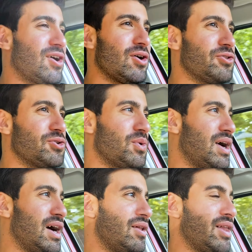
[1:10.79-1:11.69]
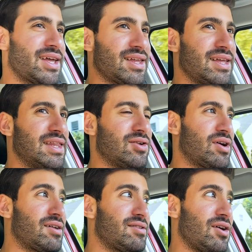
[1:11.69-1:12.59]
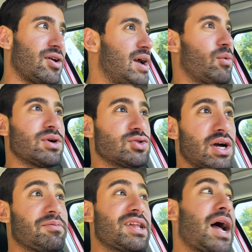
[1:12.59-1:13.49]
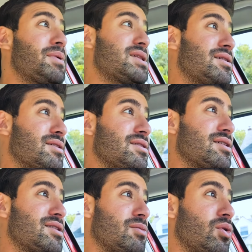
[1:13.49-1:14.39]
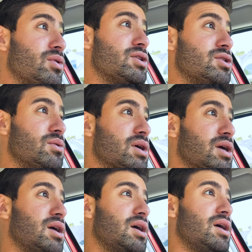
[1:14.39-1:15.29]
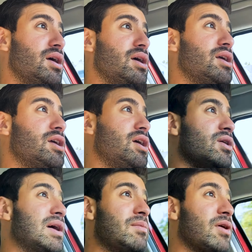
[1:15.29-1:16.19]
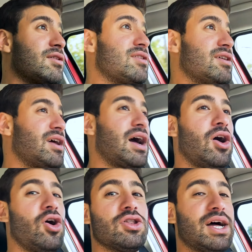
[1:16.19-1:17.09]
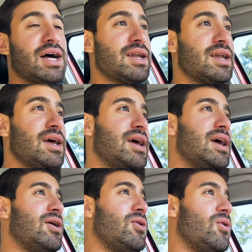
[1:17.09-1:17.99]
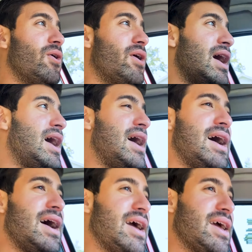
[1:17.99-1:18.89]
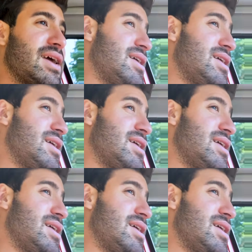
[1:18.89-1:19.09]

either I say, okay, I'm stopping lessons because I'm only doing, in person, online, or I